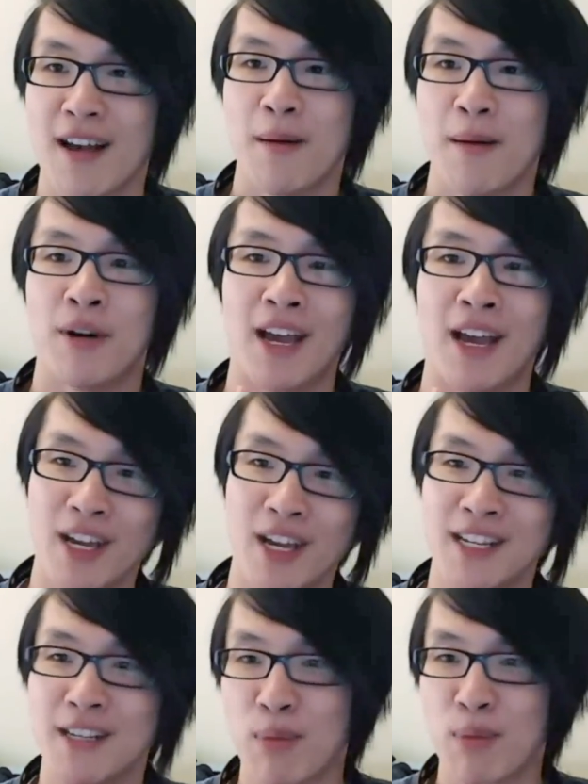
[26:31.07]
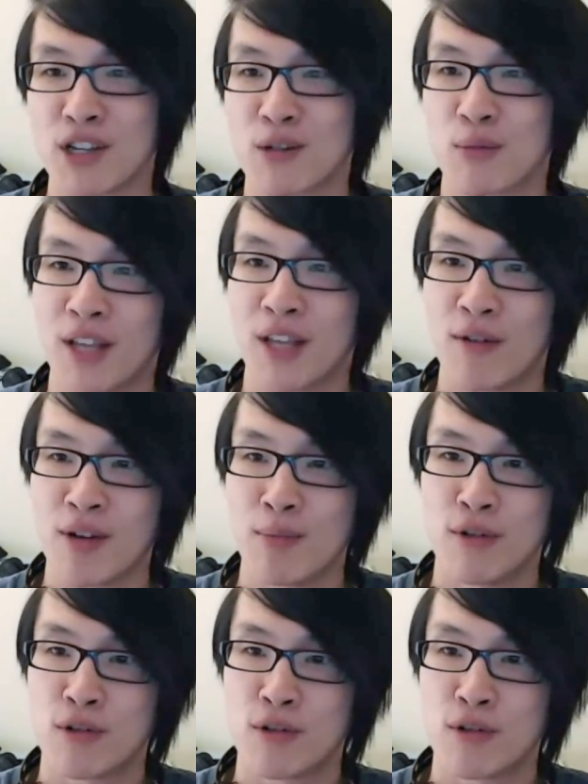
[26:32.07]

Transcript: Okay, so is it possible that we move